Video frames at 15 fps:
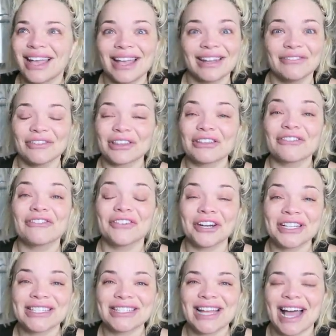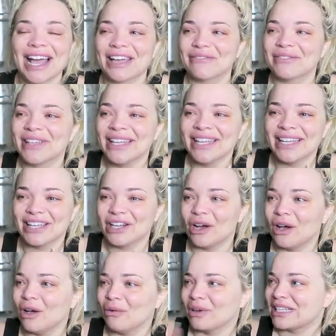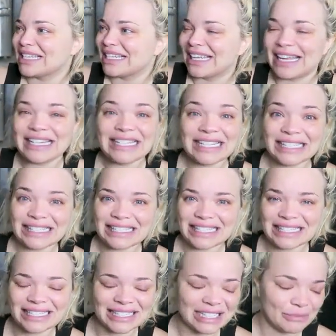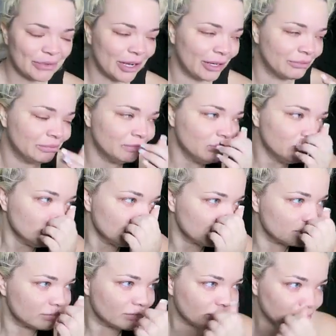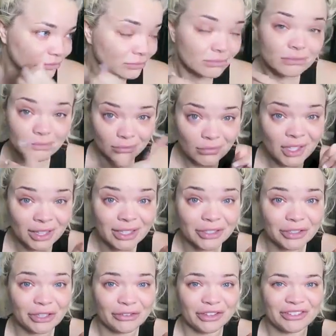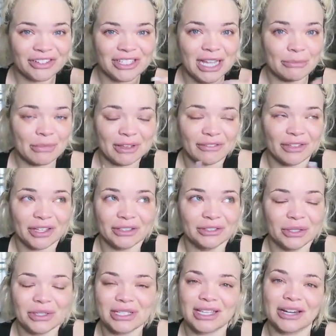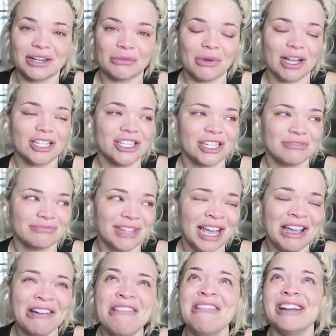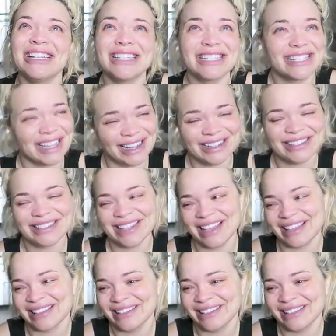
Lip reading: And for the first time in all, what is it, 19 seasons it's been on, literally for the first time, I feel no desire to watch it, which sucks.